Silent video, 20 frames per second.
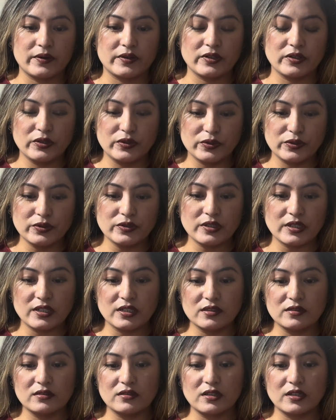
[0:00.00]
good.
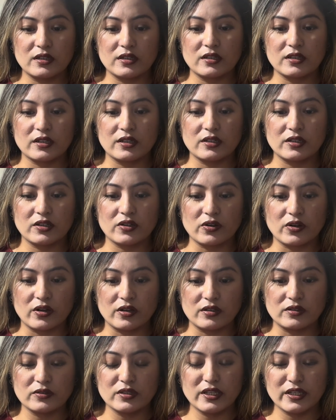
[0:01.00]
In
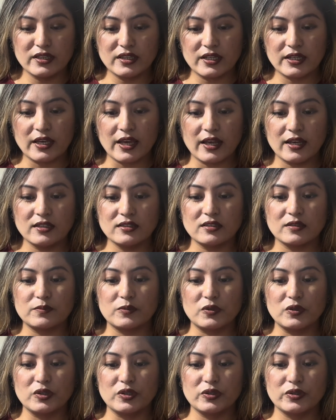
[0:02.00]
the case of
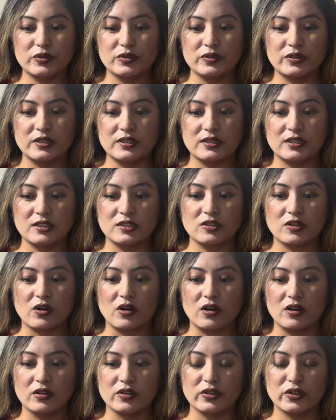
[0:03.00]
Uluru, this is
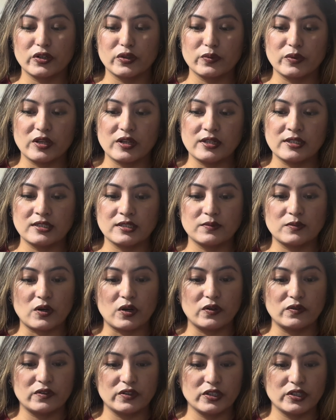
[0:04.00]
called cumulative
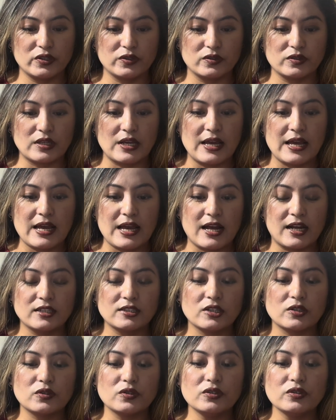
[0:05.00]
overuse. At
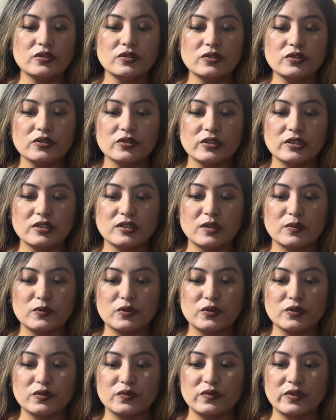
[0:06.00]
the Uluru, tourism
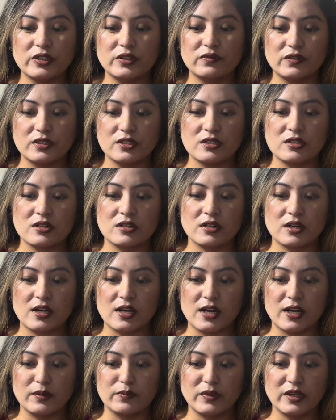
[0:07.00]
would be visitor
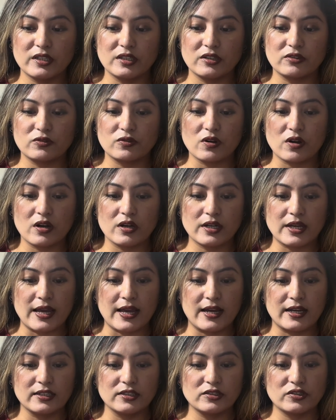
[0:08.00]
climbing the rock
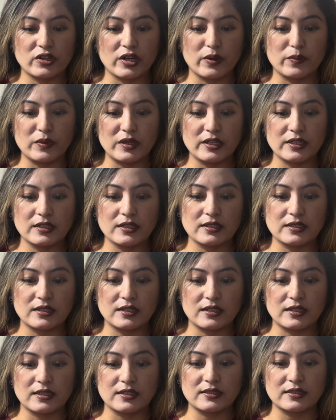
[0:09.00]
and trampling
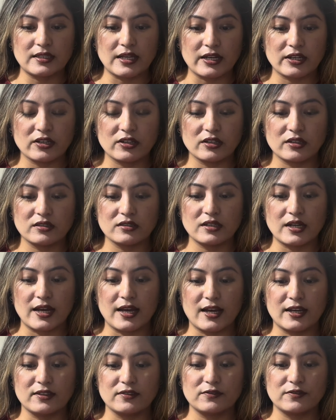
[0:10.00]
secured
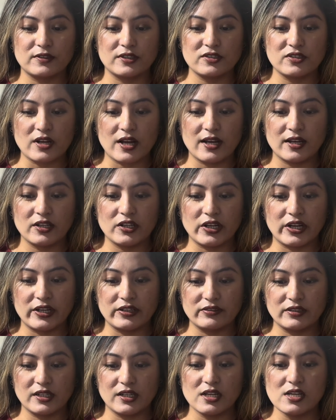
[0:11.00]
and fragile
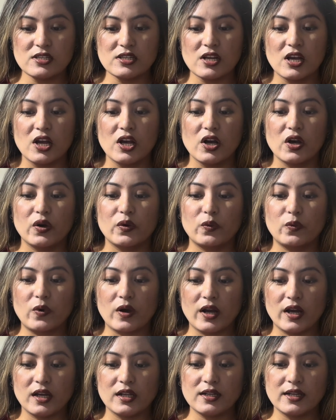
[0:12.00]
areas,
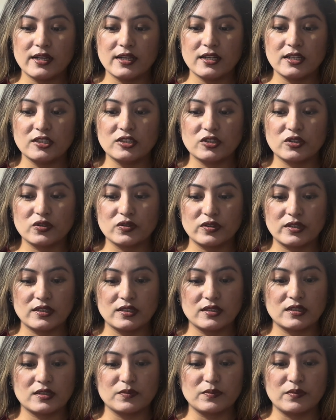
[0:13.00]
while each
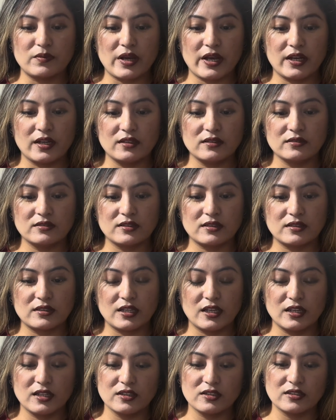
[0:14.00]
tourist may
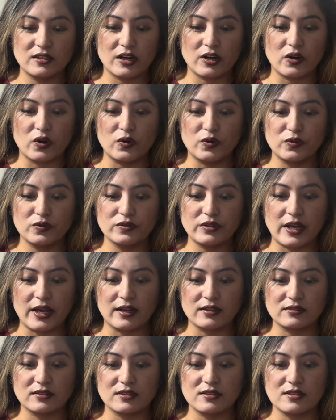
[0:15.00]
think their own
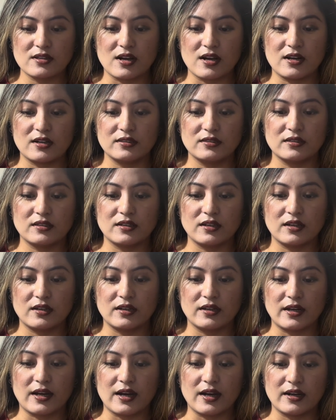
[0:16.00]
actions are
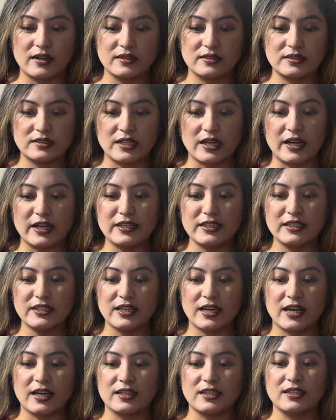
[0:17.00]
tiny
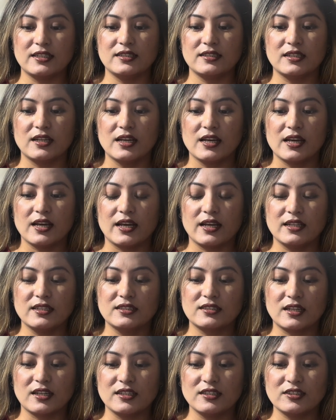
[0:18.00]
and
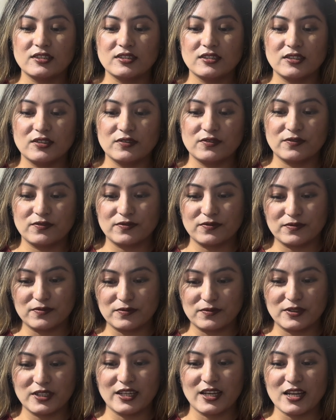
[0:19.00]

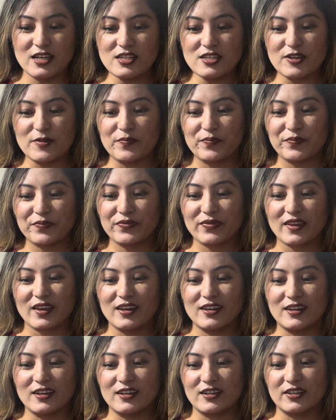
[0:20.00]
insignificant.
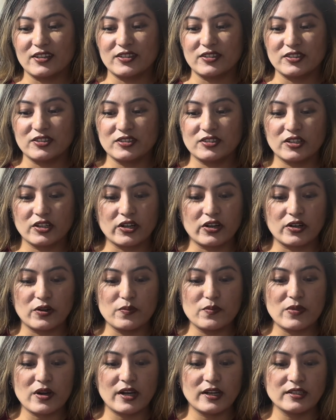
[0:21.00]
The
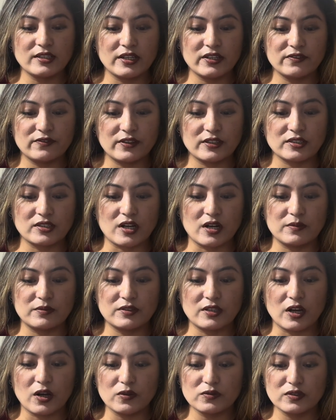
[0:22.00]
combined effects of
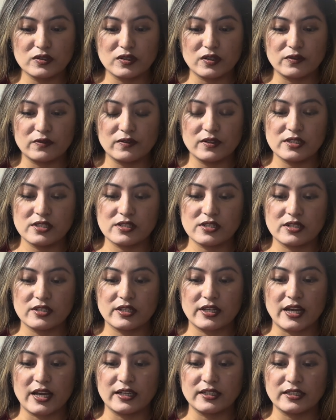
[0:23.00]
thousands of visitors
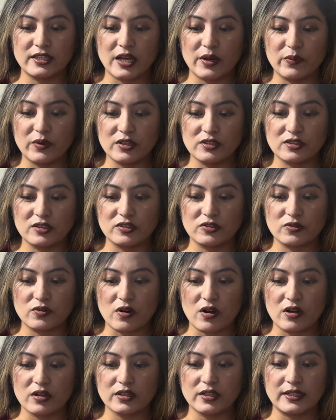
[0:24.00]
can damage the
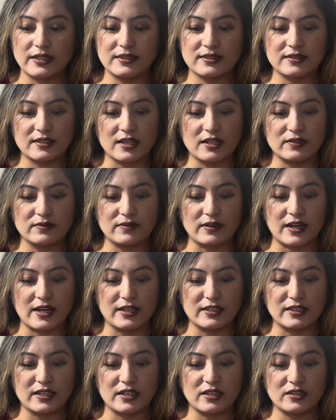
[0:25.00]
rock itself
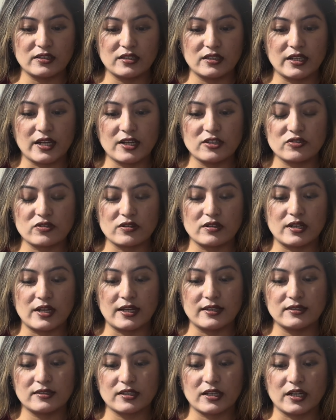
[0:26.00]
and the natural
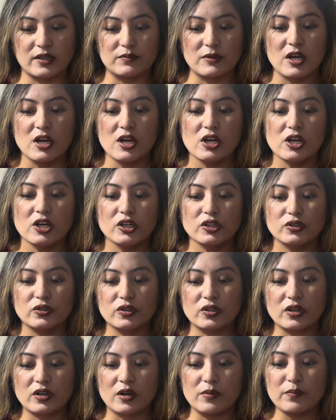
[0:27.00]
landscape. To
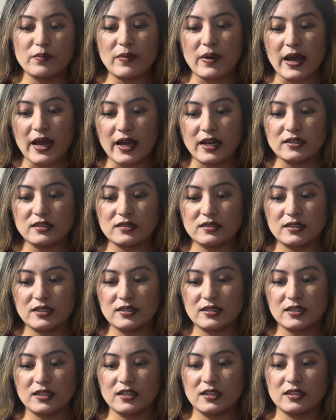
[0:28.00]
combat
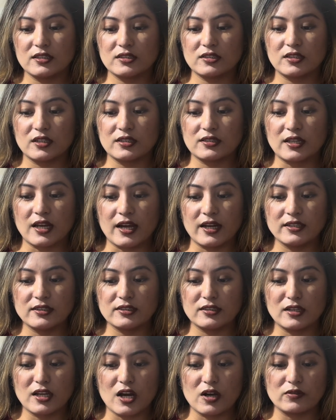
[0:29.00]
this is the
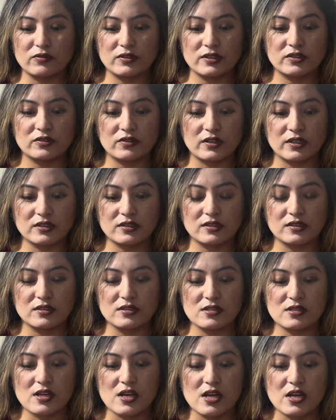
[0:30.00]
site now
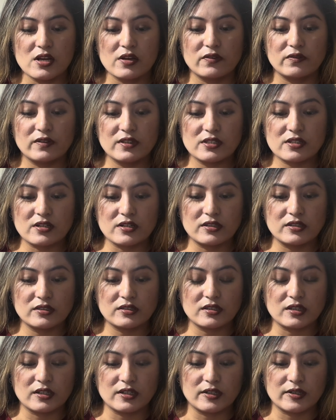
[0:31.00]
restrictions
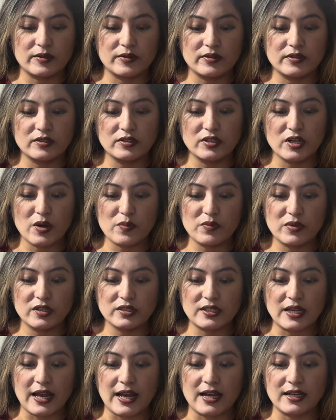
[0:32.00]
visitors numbers
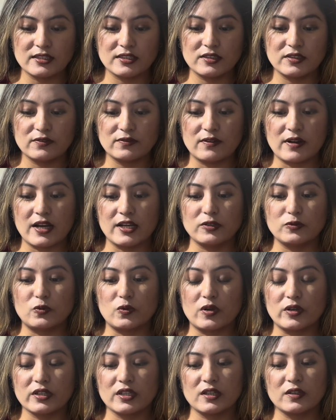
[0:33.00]
has defined
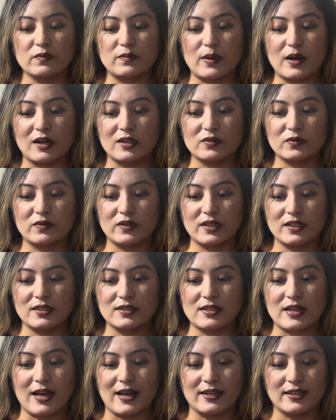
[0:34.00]
walking pathways
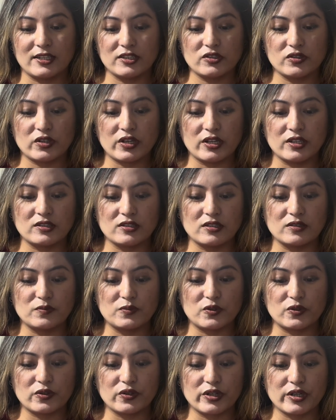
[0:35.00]
and education
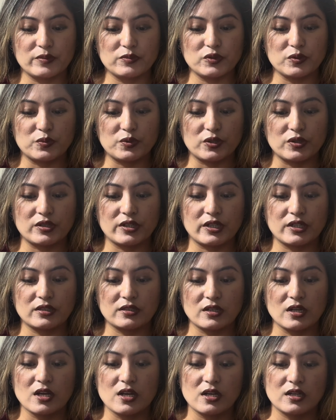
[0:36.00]
program to
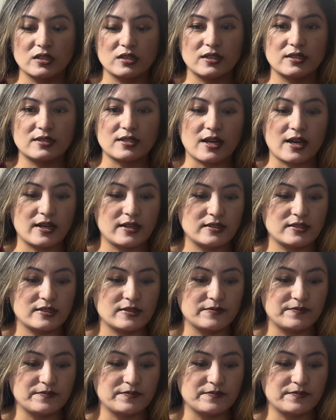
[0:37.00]
protect the site.